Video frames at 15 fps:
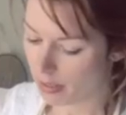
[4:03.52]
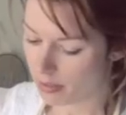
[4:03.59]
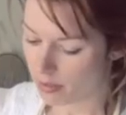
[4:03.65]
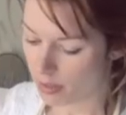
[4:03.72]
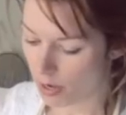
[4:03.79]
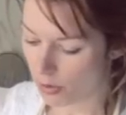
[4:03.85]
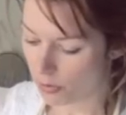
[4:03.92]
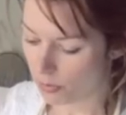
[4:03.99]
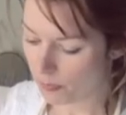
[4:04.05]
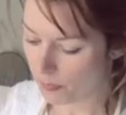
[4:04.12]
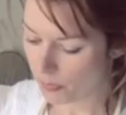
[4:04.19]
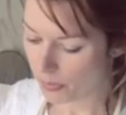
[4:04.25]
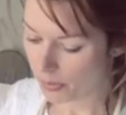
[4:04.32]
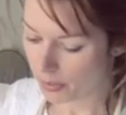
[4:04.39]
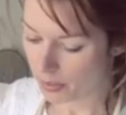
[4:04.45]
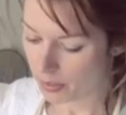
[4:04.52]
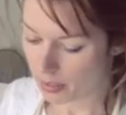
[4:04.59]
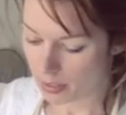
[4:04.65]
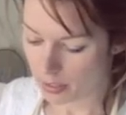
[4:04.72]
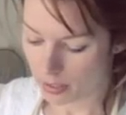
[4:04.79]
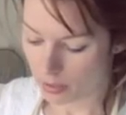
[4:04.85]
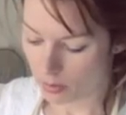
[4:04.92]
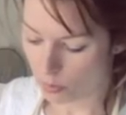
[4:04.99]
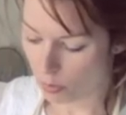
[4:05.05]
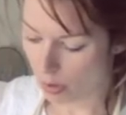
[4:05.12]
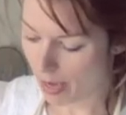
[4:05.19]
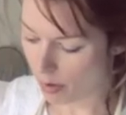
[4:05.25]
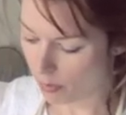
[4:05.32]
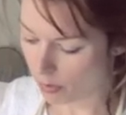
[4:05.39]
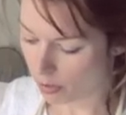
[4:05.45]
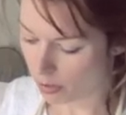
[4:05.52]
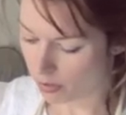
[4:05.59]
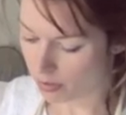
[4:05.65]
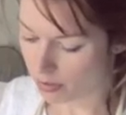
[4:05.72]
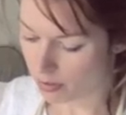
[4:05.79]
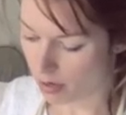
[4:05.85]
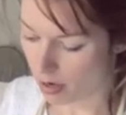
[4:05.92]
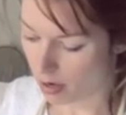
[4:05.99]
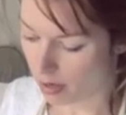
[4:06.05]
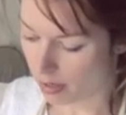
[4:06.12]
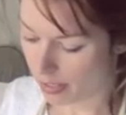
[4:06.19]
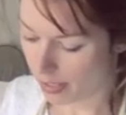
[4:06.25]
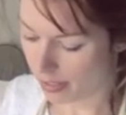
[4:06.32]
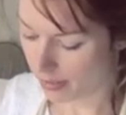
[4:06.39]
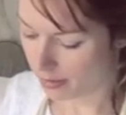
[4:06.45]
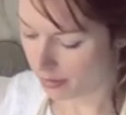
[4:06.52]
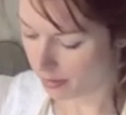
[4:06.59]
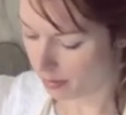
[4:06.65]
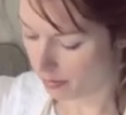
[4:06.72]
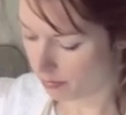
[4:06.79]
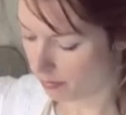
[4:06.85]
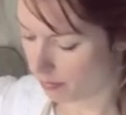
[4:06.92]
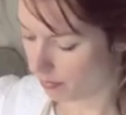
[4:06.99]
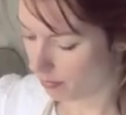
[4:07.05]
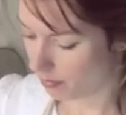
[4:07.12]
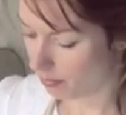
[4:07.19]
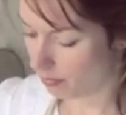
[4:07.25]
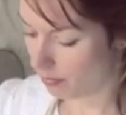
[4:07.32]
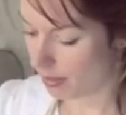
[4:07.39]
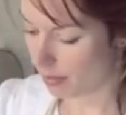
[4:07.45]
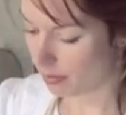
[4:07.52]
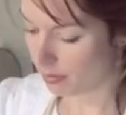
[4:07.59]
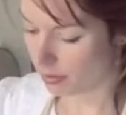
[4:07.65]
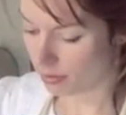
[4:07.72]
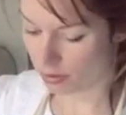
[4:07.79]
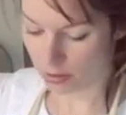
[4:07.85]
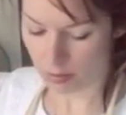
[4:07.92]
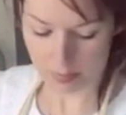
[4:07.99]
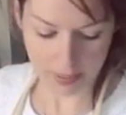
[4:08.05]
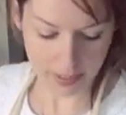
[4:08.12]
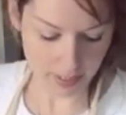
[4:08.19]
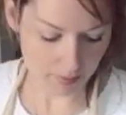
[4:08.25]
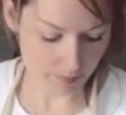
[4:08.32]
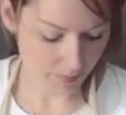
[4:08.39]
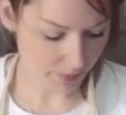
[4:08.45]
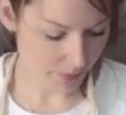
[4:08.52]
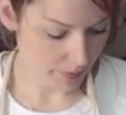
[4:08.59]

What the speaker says: So how we're going to start is, let's just begin.